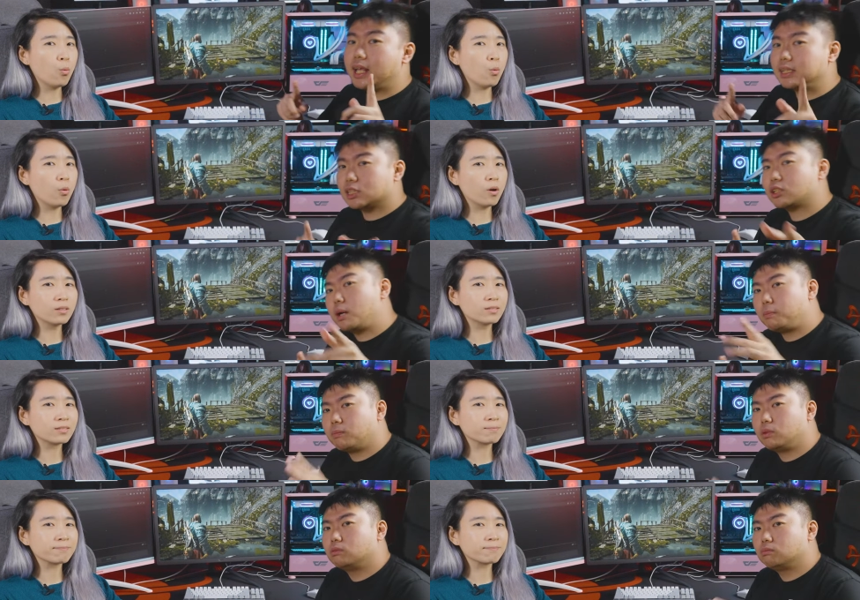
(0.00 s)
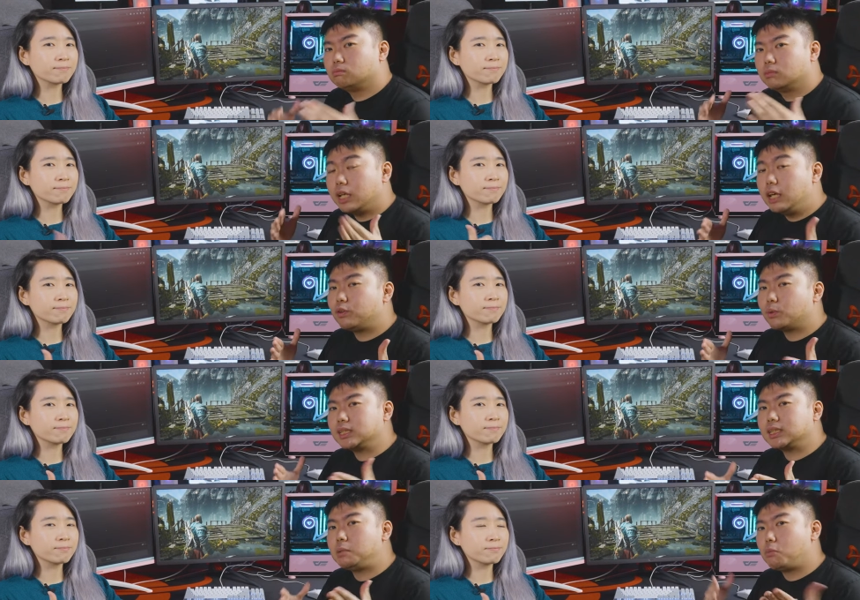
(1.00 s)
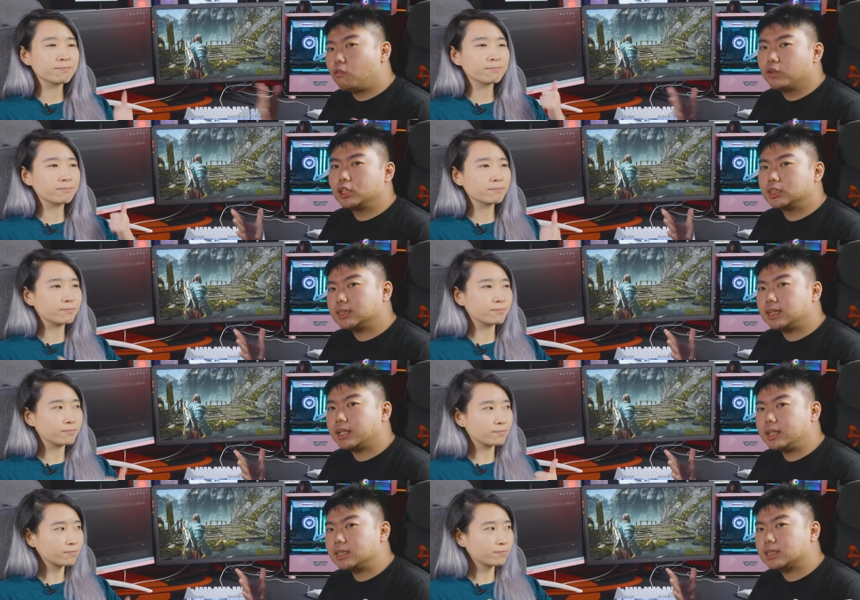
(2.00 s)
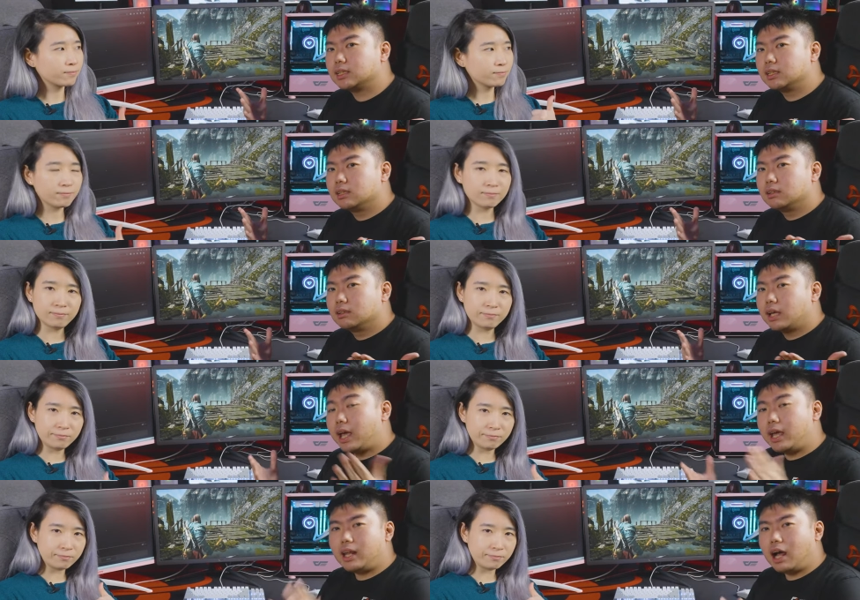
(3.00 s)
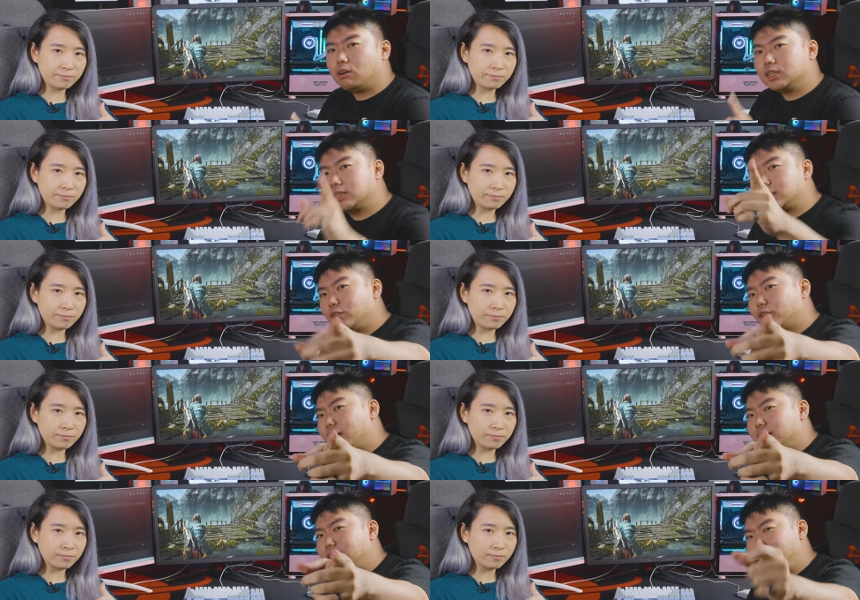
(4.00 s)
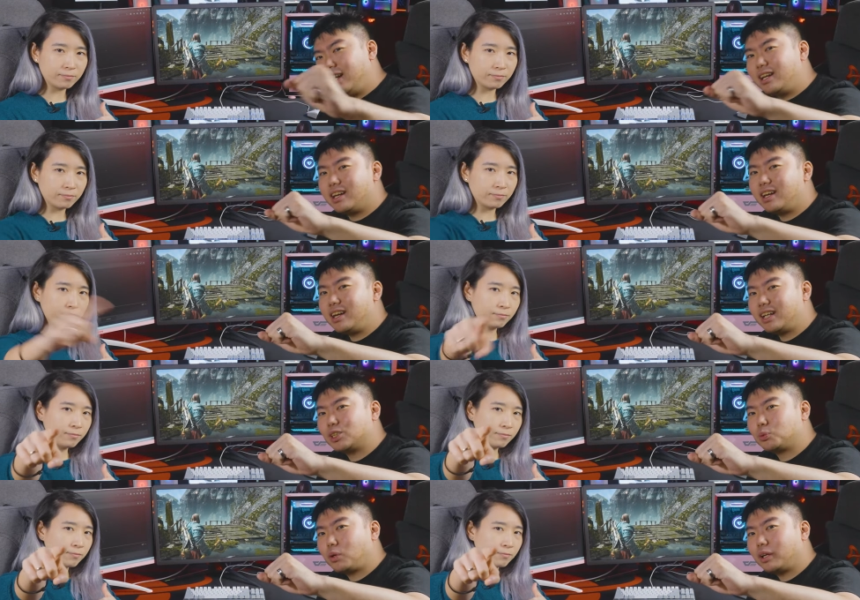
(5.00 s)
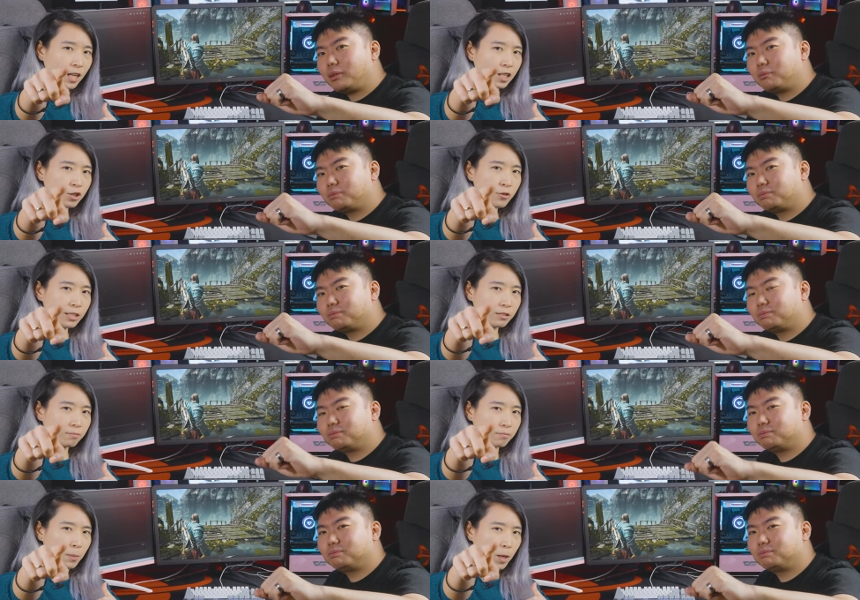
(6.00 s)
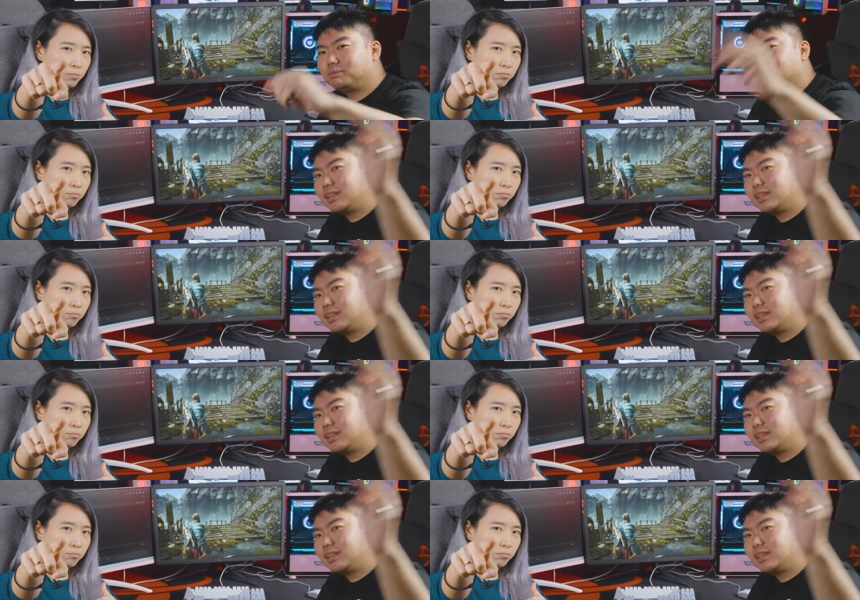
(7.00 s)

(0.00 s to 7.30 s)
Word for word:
Speaker 1: and subscribe if you want to see more videos just like this. And I'll see you guys in the next one. See you guys. Bye-bye.